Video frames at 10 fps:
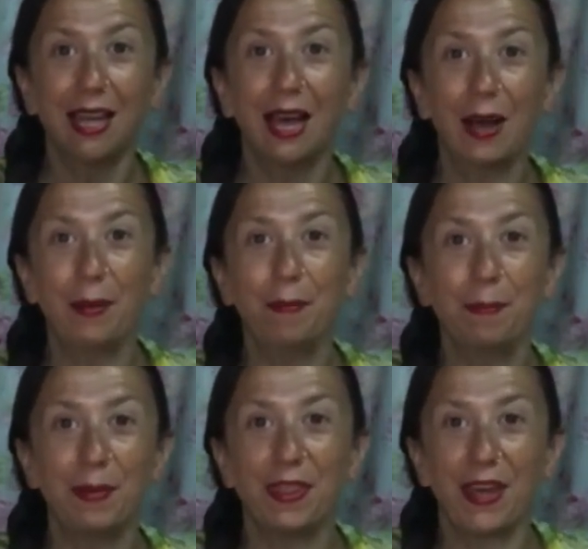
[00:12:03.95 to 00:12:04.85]

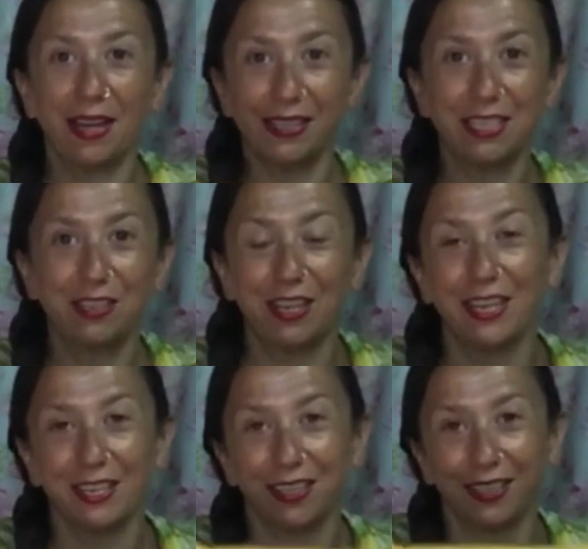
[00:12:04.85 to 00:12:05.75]
But that's
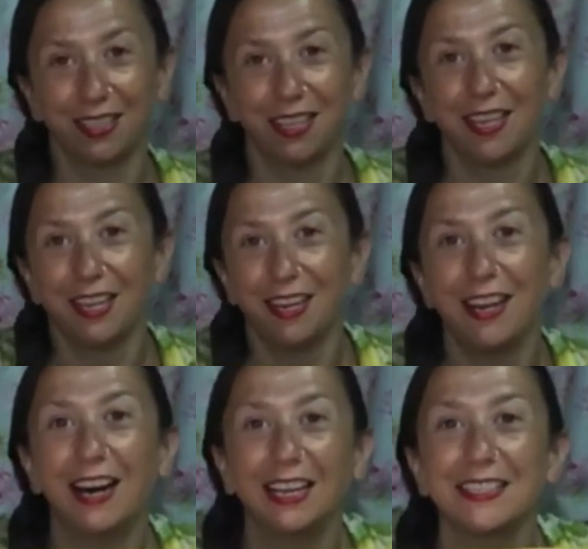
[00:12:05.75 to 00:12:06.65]
looking
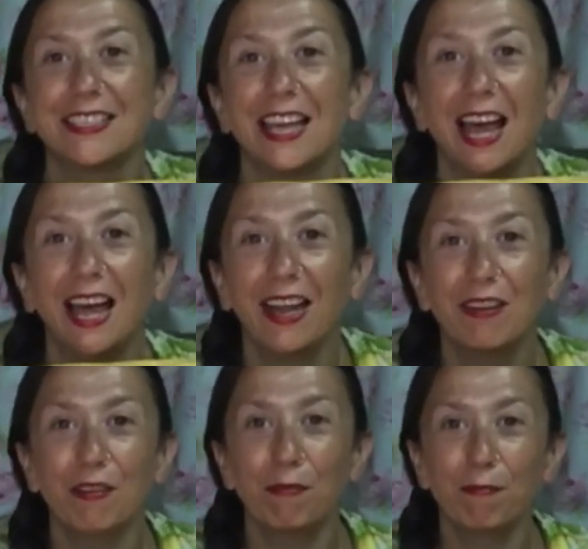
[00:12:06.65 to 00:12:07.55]
nice
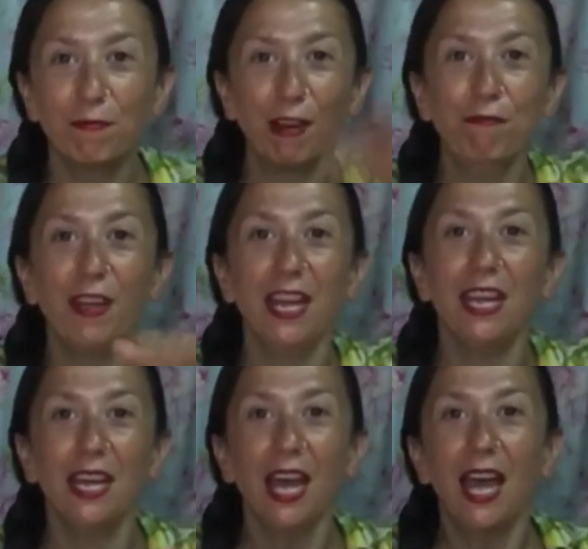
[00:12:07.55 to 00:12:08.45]
and fluffy,